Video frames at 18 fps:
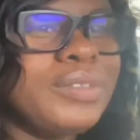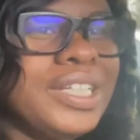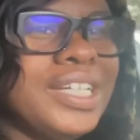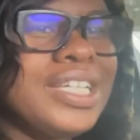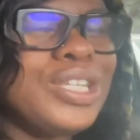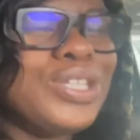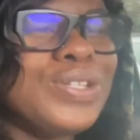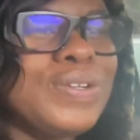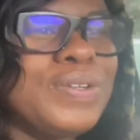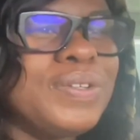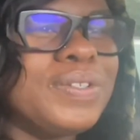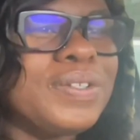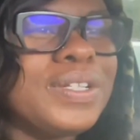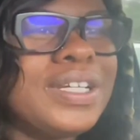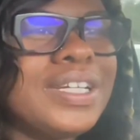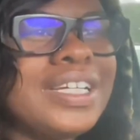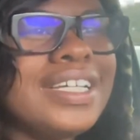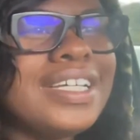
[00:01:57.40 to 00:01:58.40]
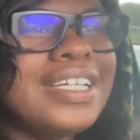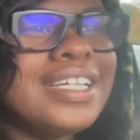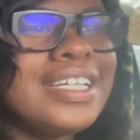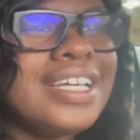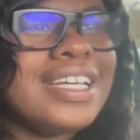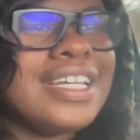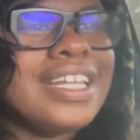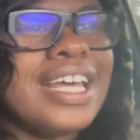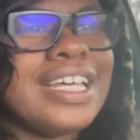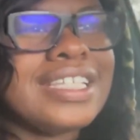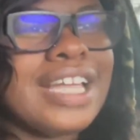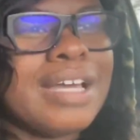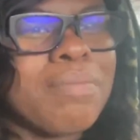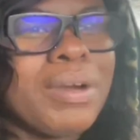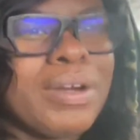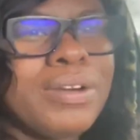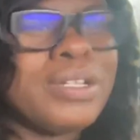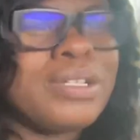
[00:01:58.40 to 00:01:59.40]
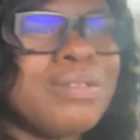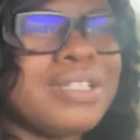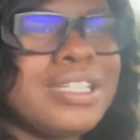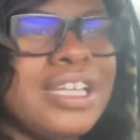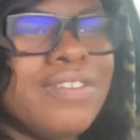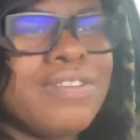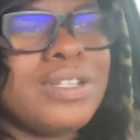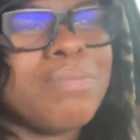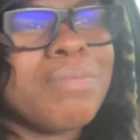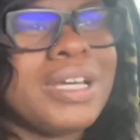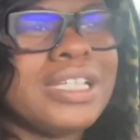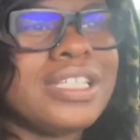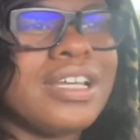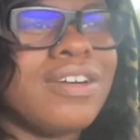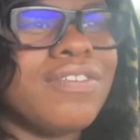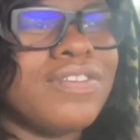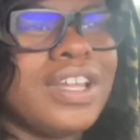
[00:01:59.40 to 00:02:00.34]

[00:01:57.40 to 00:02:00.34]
soon and that's like my Christmas gift to myself.